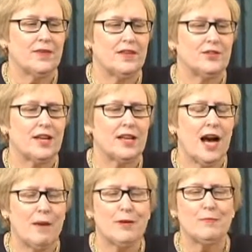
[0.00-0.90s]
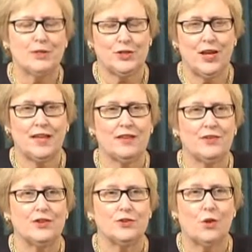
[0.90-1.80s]
is a common mistake
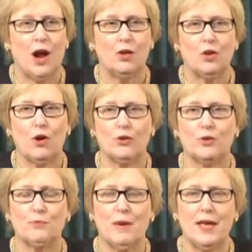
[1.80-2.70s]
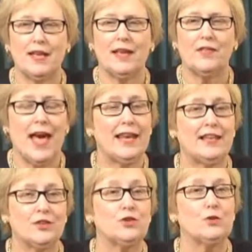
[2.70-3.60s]
that trial lawyers make, and that
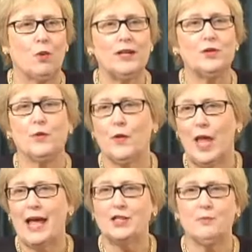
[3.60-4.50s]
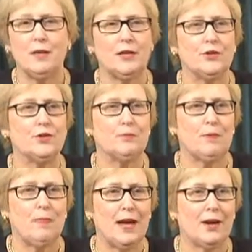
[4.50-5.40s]
is to wait till the last minute to
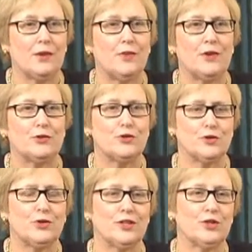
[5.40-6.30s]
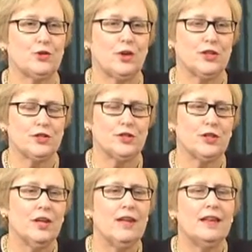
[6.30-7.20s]
prepare their jury instructions.
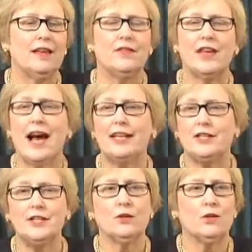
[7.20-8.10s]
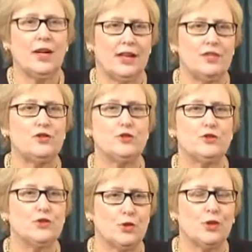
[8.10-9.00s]
In the ideal case, your
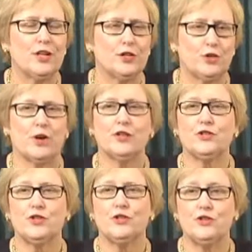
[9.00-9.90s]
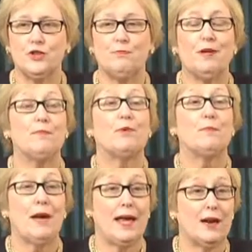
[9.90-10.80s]
jury instructions should be
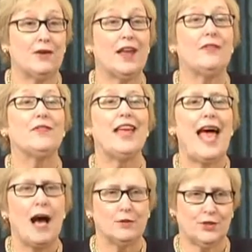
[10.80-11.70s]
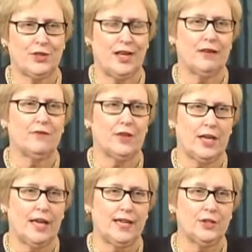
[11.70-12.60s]
prepared at the outset of the
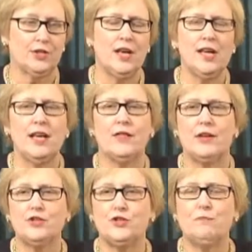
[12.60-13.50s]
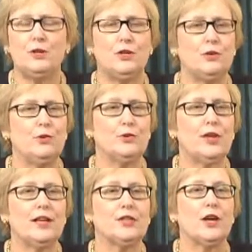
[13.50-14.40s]
case. They should be used
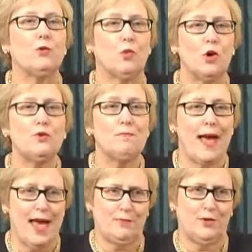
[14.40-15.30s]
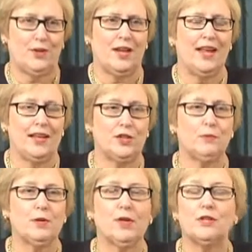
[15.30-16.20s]
as a roadmap to the case
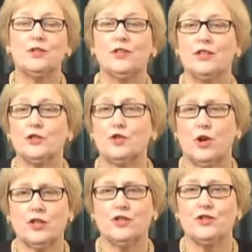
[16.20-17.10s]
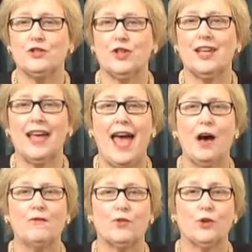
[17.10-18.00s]
because the instructions lay
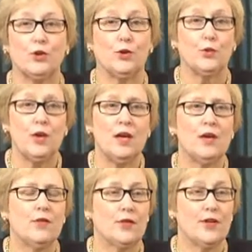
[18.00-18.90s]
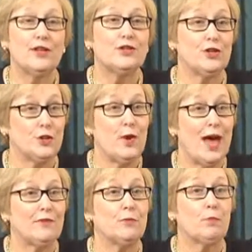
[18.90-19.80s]
out for you the things that you
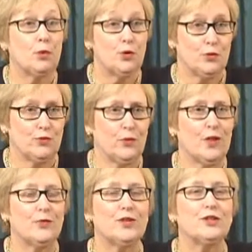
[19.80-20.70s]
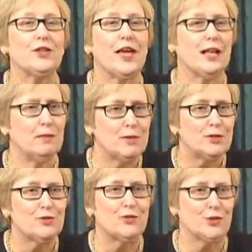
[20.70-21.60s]
have to prove, whether it's the
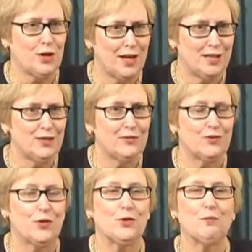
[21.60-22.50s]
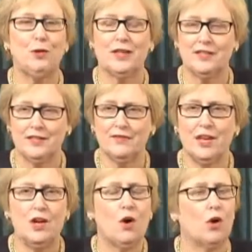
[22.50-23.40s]
elements of your case if you're the plaintiff,
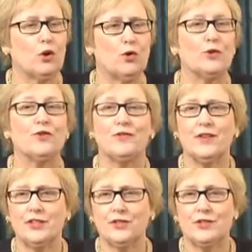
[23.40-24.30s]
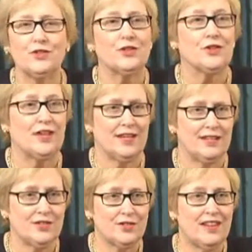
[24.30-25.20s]
or your defenses to the
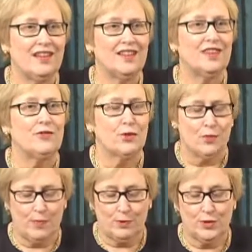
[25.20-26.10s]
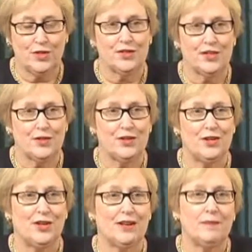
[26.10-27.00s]
case if you're representing
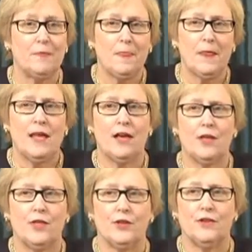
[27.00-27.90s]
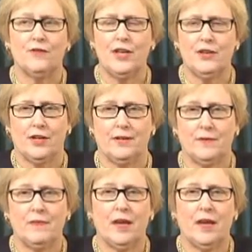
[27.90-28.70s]
the defendant.